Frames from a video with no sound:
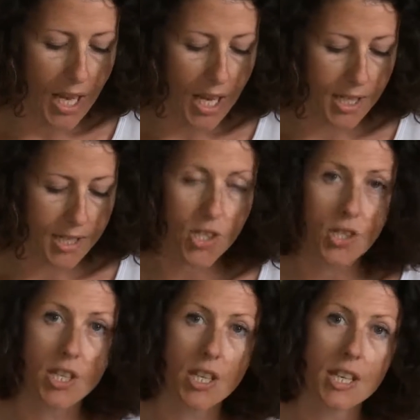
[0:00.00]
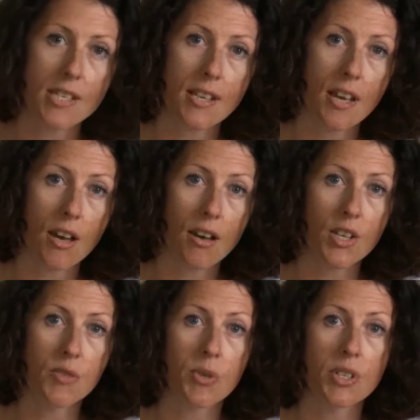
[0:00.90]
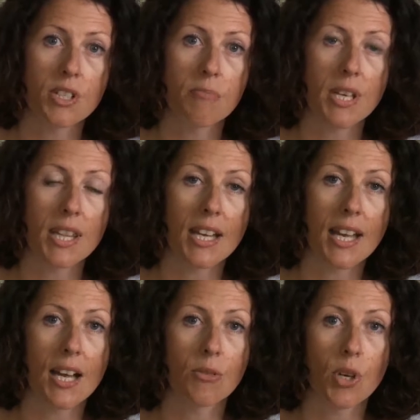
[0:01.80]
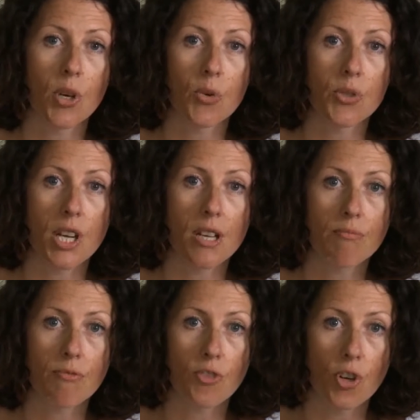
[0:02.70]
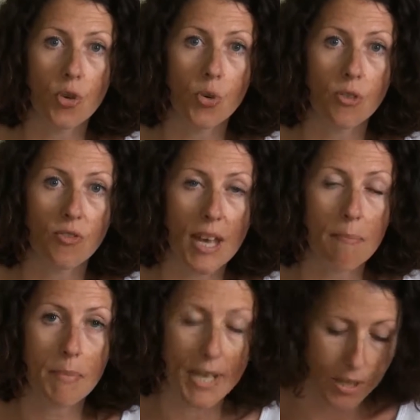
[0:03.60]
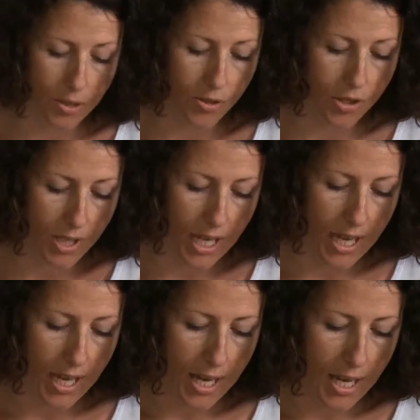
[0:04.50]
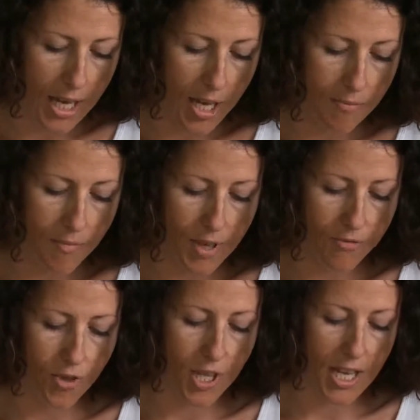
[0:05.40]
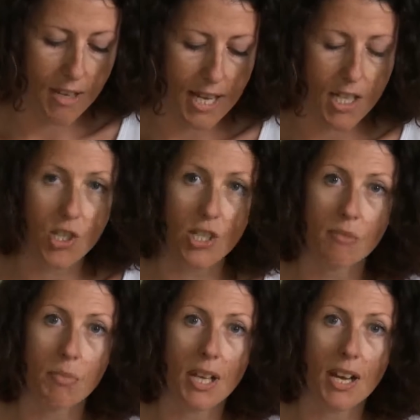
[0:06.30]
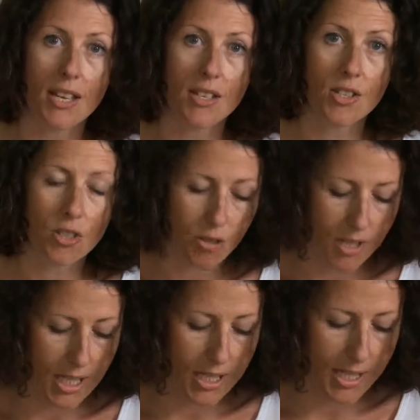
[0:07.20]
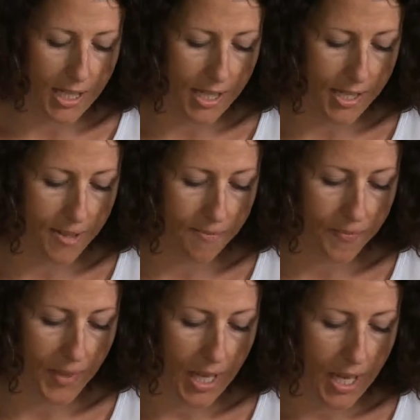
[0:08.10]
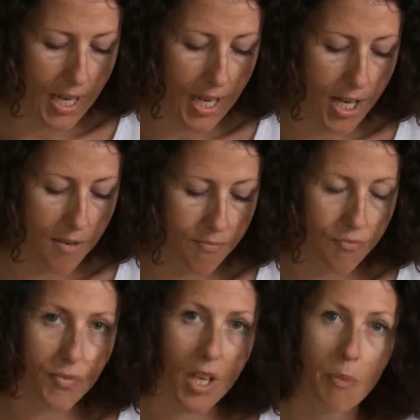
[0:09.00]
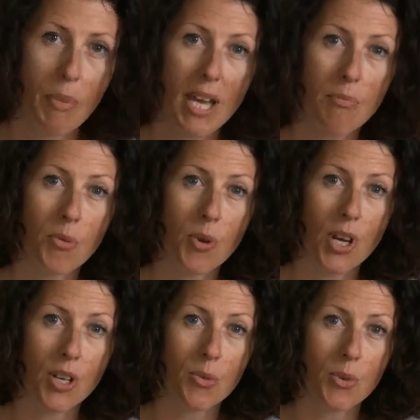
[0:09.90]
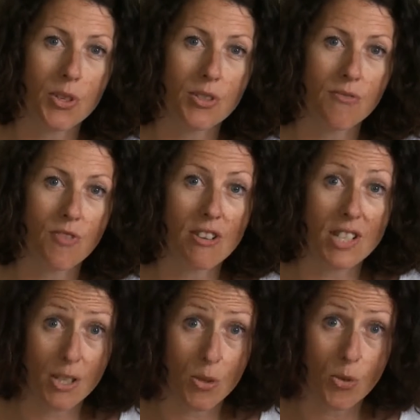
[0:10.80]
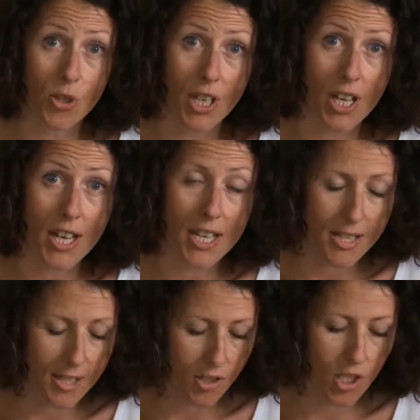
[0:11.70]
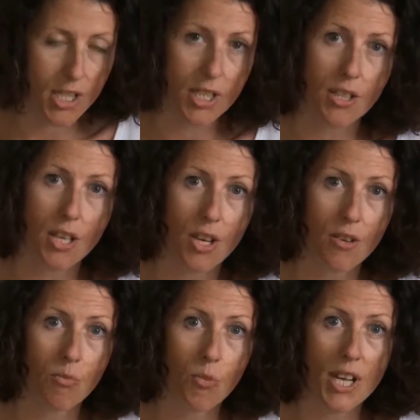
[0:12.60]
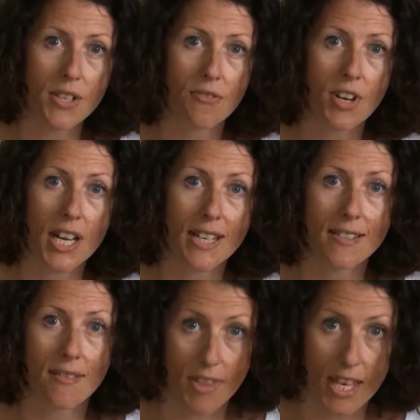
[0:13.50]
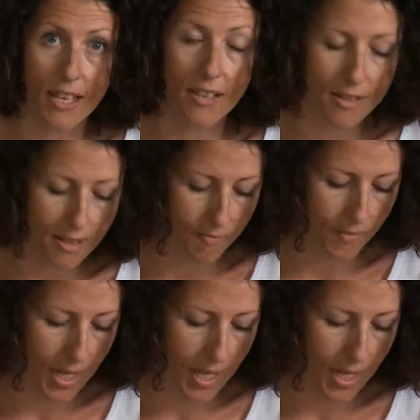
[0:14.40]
In addition to this, her husband had been the account holder for all of their bills, for the energy suppliers and utilities. Her paperwork was very disorganised. She didn't know where to find things.